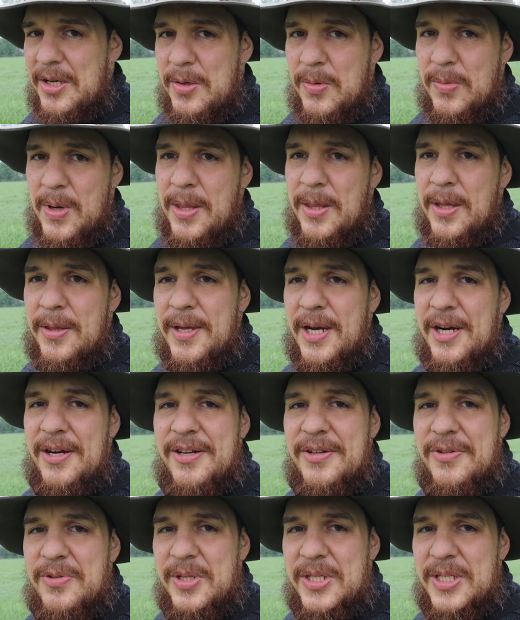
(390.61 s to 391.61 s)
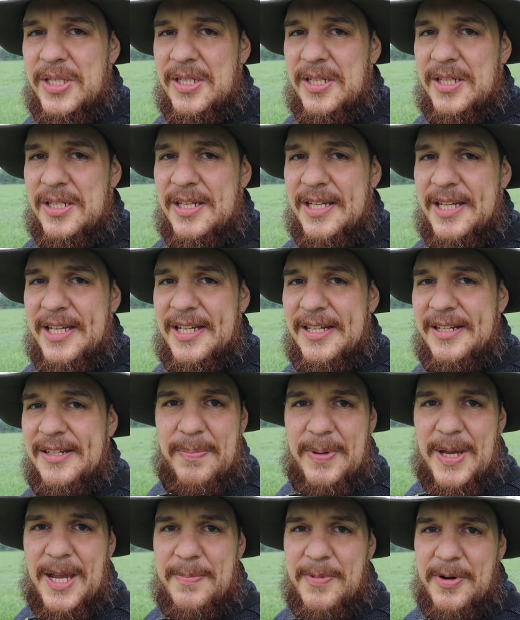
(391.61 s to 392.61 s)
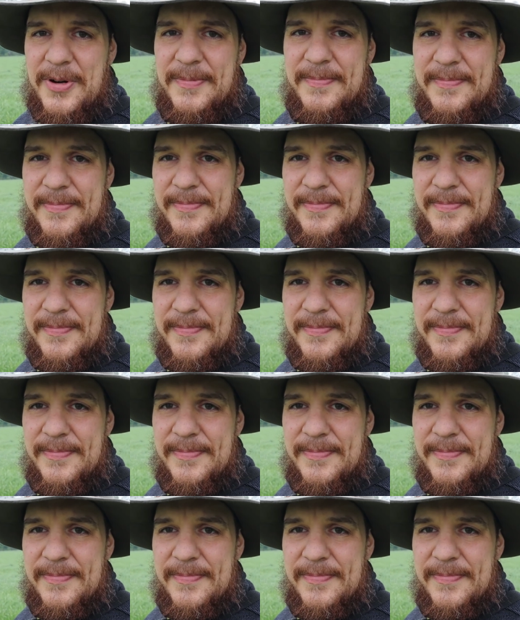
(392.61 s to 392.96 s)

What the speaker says: whether they're interested in the paper.